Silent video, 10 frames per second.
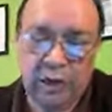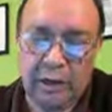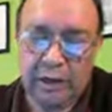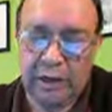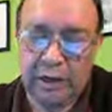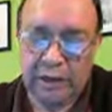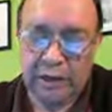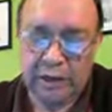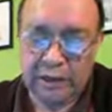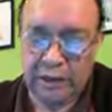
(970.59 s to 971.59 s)
up
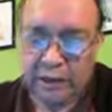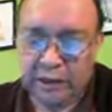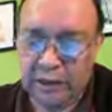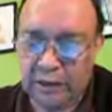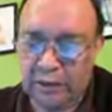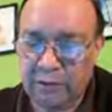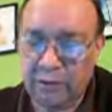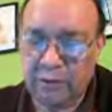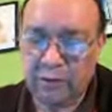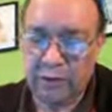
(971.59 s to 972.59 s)
here in this diagram,
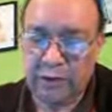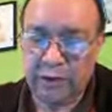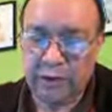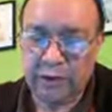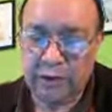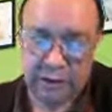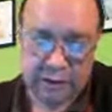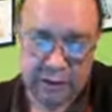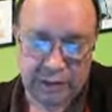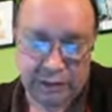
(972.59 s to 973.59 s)
we don't need
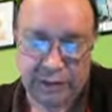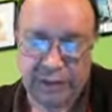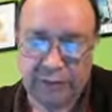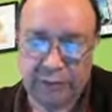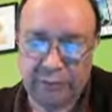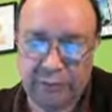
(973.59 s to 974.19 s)
RK.